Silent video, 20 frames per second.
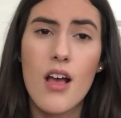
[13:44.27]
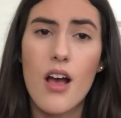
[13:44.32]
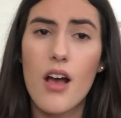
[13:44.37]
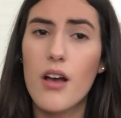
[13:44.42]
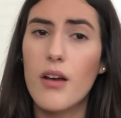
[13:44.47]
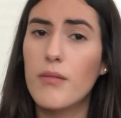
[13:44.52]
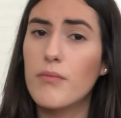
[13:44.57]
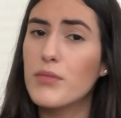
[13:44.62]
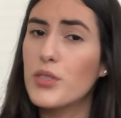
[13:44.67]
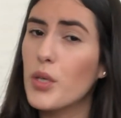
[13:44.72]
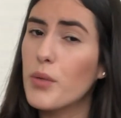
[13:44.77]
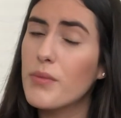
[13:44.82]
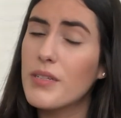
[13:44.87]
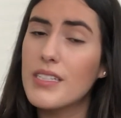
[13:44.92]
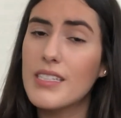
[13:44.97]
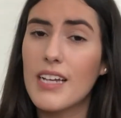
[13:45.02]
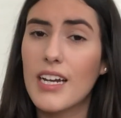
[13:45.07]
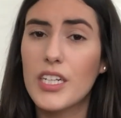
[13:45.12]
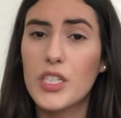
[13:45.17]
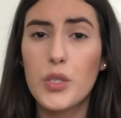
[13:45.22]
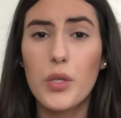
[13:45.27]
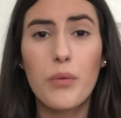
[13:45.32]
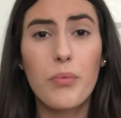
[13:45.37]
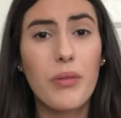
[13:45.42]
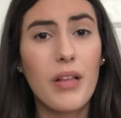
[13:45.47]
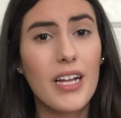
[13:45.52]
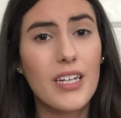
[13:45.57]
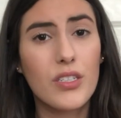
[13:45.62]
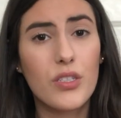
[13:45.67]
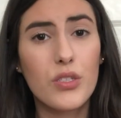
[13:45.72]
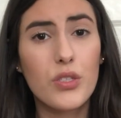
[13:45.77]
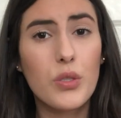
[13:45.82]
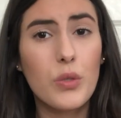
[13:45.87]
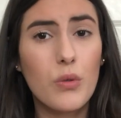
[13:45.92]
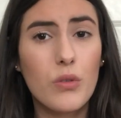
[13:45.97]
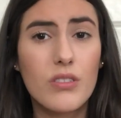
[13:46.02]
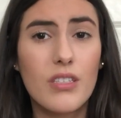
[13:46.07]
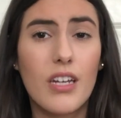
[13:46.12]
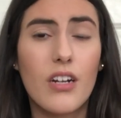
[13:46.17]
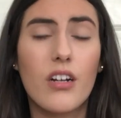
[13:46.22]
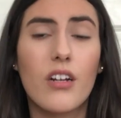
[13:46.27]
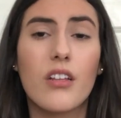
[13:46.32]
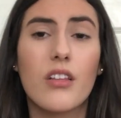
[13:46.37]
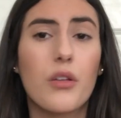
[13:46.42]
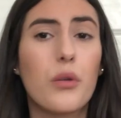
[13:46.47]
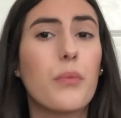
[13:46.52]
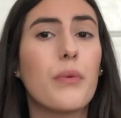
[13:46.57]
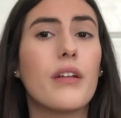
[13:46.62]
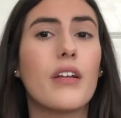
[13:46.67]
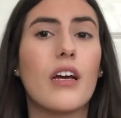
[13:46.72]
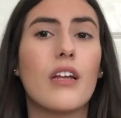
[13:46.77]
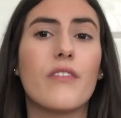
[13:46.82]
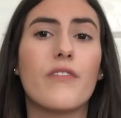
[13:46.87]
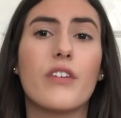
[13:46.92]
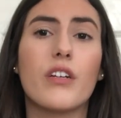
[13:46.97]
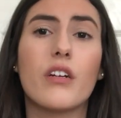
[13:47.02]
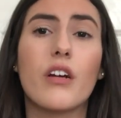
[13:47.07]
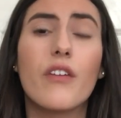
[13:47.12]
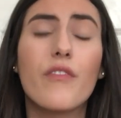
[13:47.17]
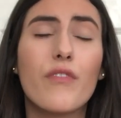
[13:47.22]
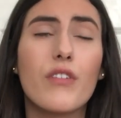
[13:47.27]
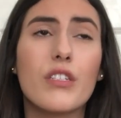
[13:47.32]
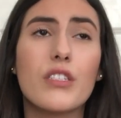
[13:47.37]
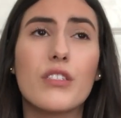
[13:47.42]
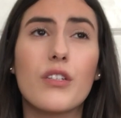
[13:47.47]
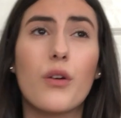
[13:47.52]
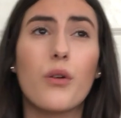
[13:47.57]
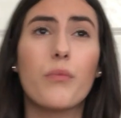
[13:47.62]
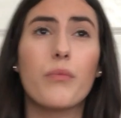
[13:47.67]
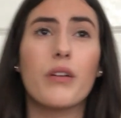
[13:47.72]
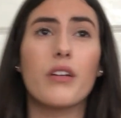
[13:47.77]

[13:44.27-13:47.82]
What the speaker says: Don't be scared to apply to schools that are a little bit out of your comfort zone,